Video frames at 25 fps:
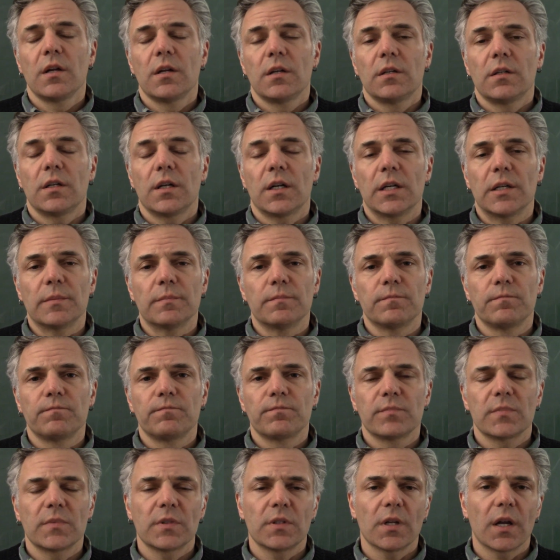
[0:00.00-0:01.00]
um,
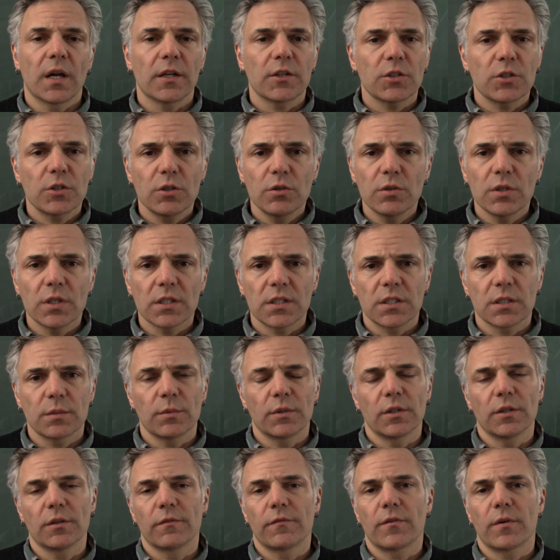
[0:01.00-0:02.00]
not too
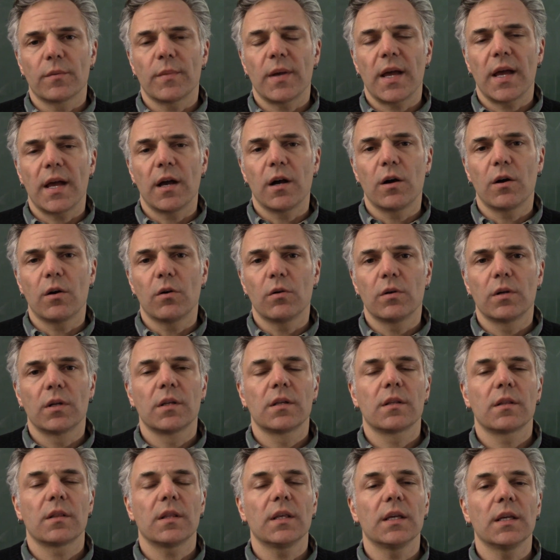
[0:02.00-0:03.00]
dissimilar from how
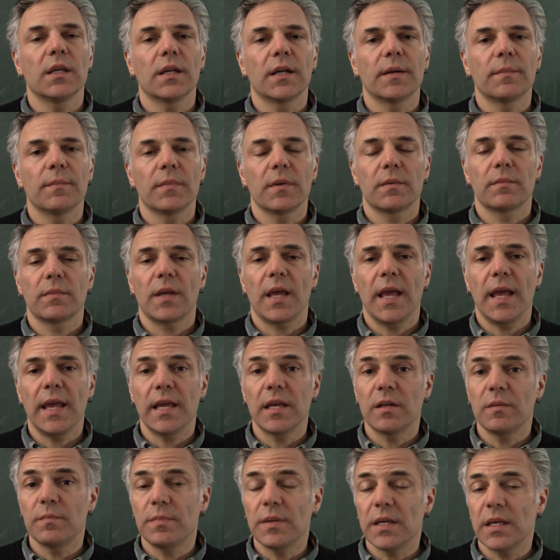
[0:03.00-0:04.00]
the um, A
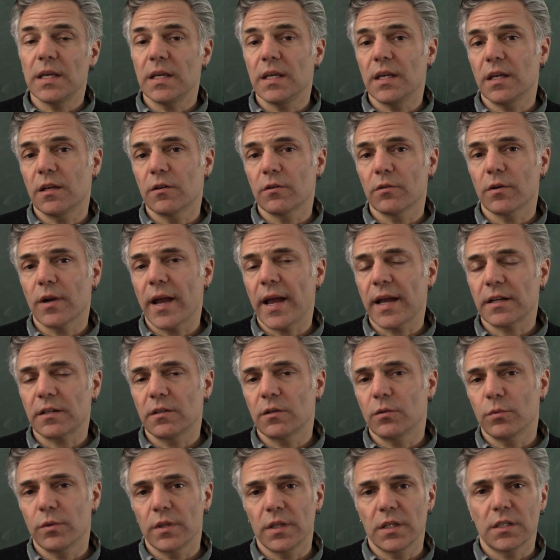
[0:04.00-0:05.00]
and B
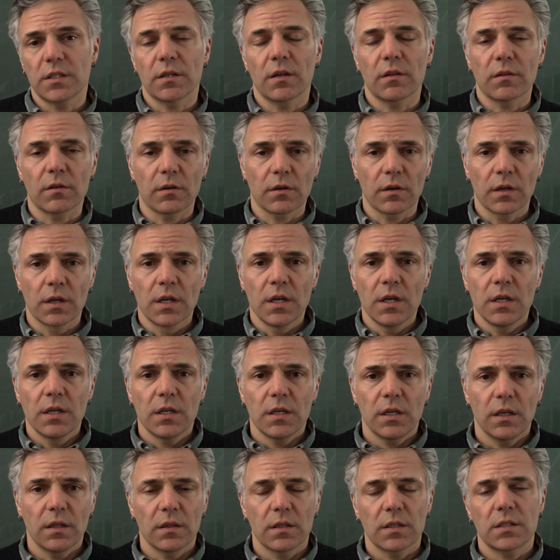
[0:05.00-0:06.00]
interacted with each other
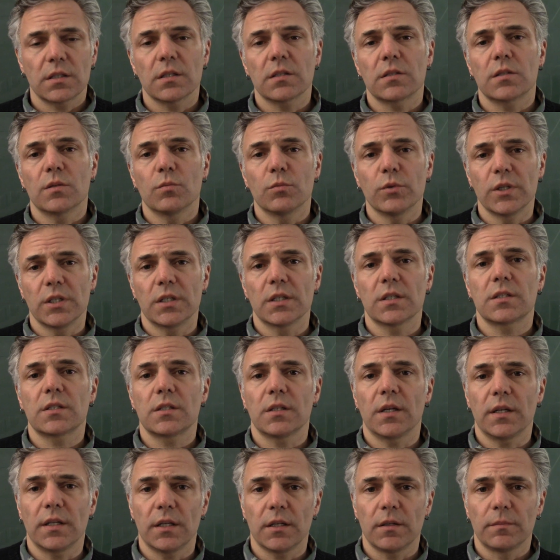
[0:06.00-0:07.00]
in the system we just
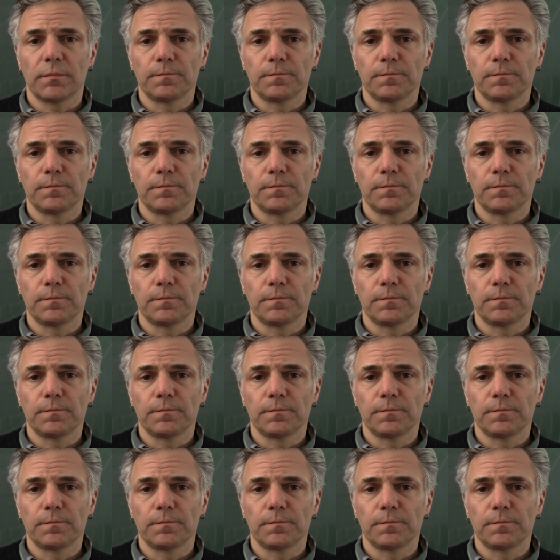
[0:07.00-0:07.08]
studied.